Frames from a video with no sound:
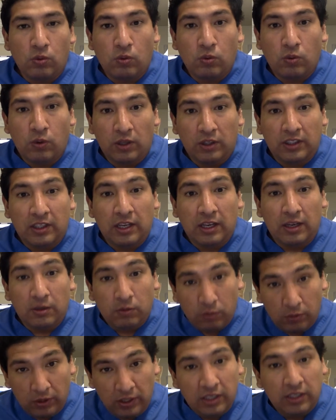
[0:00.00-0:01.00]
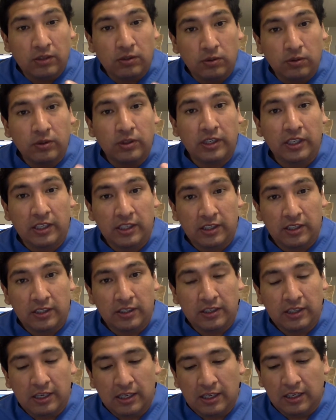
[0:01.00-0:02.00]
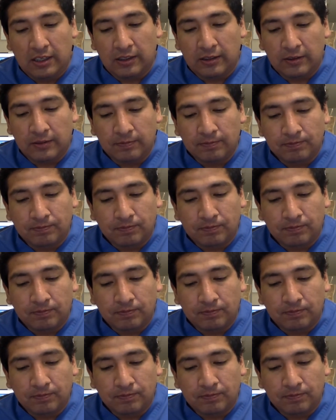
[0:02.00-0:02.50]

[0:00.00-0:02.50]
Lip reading: what can we do here? And